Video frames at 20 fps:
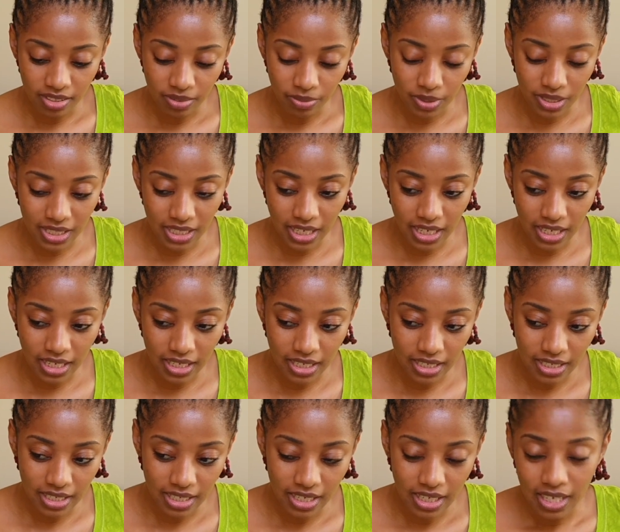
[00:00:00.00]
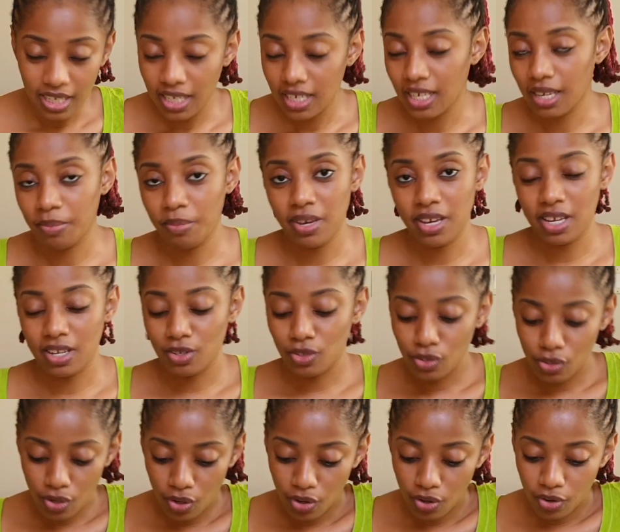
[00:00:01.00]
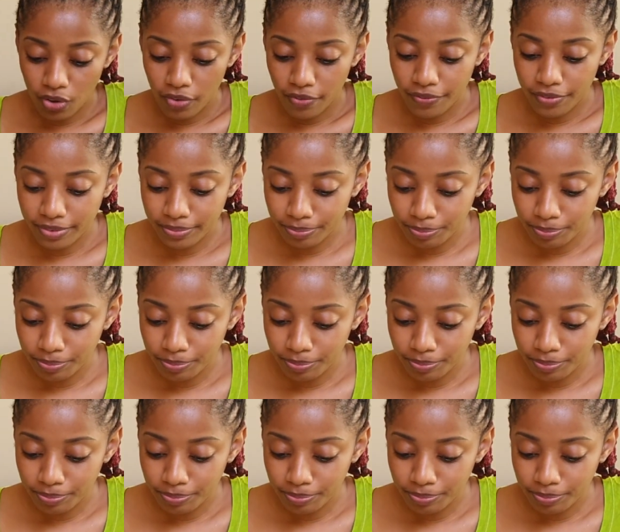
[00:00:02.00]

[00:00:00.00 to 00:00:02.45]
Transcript: Was I? Yeah, man, in love.